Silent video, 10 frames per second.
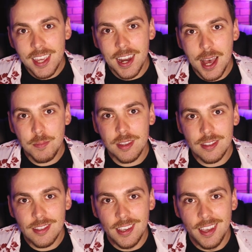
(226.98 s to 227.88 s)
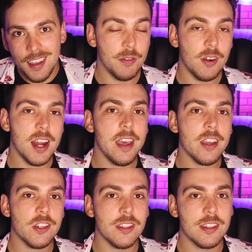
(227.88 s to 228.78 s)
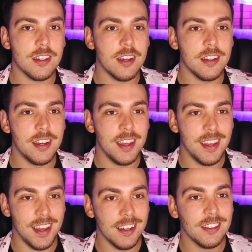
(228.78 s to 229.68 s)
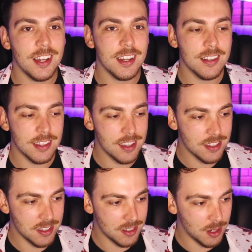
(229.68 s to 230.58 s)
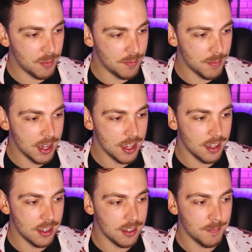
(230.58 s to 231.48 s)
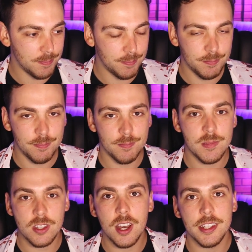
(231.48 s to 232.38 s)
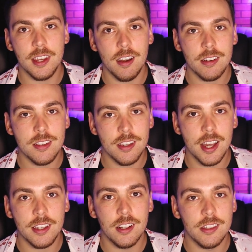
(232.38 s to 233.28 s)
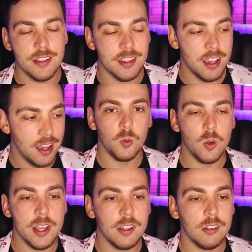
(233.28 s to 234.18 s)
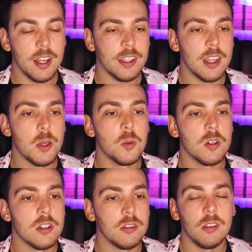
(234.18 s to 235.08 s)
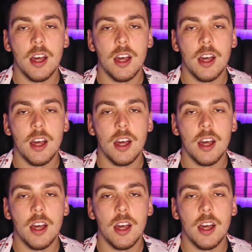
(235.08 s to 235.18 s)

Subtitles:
It happens. Before I actually started outlining like this, some of my side character's eye colors read like they were a